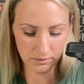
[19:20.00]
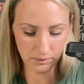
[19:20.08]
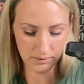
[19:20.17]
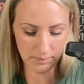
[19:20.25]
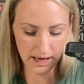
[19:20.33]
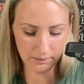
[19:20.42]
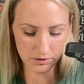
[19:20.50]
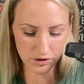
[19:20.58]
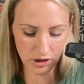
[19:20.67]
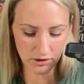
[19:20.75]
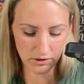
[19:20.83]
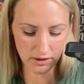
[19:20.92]
with Bible
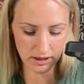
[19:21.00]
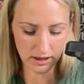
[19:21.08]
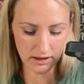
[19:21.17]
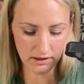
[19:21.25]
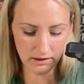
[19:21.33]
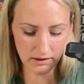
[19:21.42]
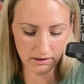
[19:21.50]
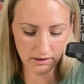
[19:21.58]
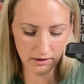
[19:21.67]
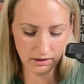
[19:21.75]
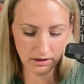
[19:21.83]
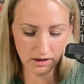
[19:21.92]
journaling.
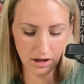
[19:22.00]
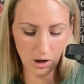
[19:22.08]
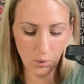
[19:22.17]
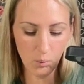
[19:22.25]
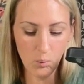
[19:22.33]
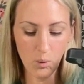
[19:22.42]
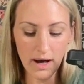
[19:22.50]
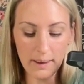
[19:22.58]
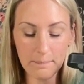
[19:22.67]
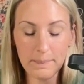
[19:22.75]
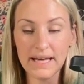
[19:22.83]
What